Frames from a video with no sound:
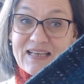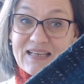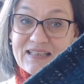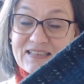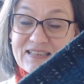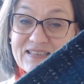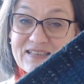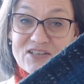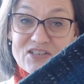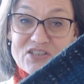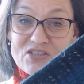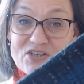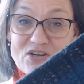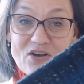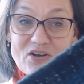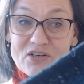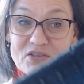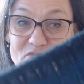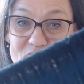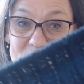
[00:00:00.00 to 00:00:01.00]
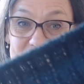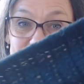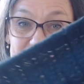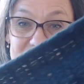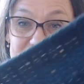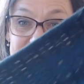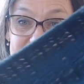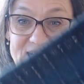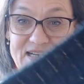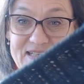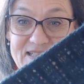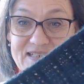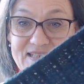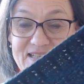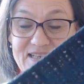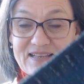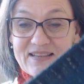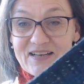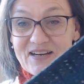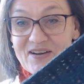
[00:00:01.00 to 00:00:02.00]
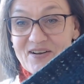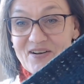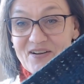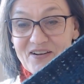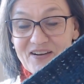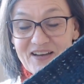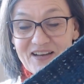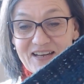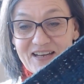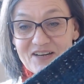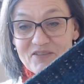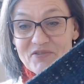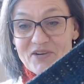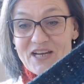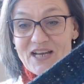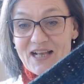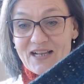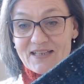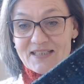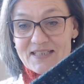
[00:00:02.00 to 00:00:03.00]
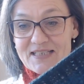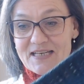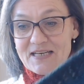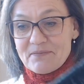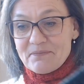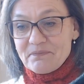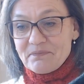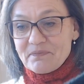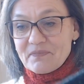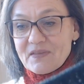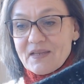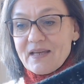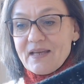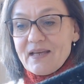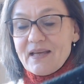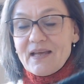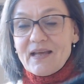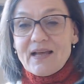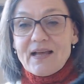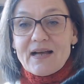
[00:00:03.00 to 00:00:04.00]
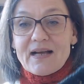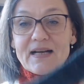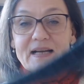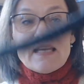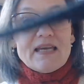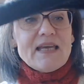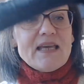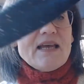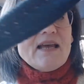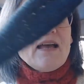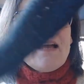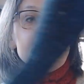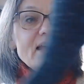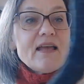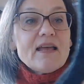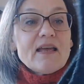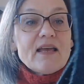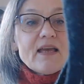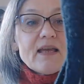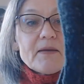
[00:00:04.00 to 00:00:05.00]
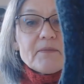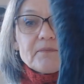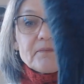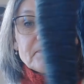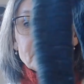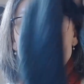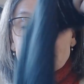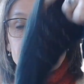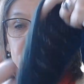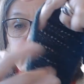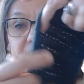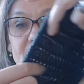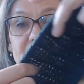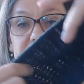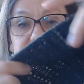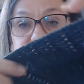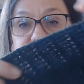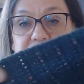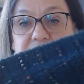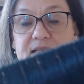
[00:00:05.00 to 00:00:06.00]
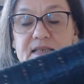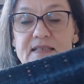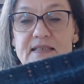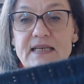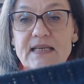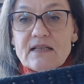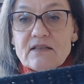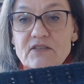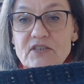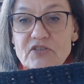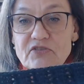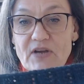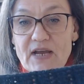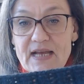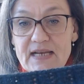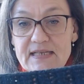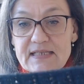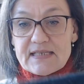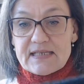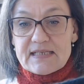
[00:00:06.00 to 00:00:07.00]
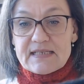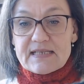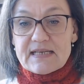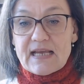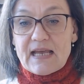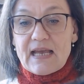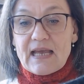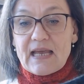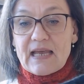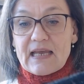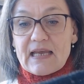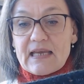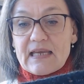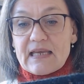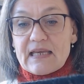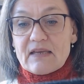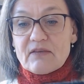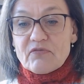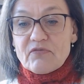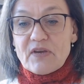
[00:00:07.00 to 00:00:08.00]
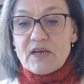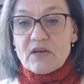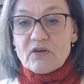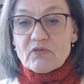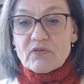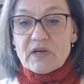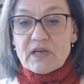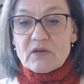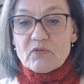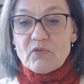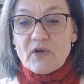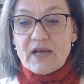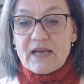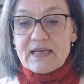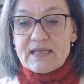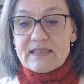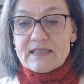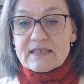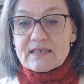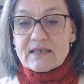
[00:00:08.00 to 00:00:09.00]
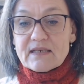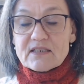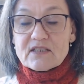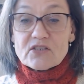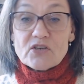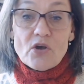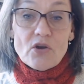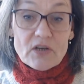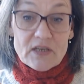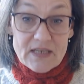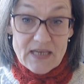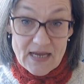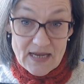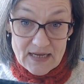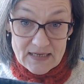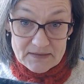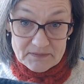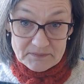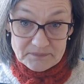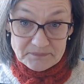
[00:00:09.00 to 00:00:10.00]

does not represent the color in reality. Here it's single-stranded, a fingering weight sock yarn.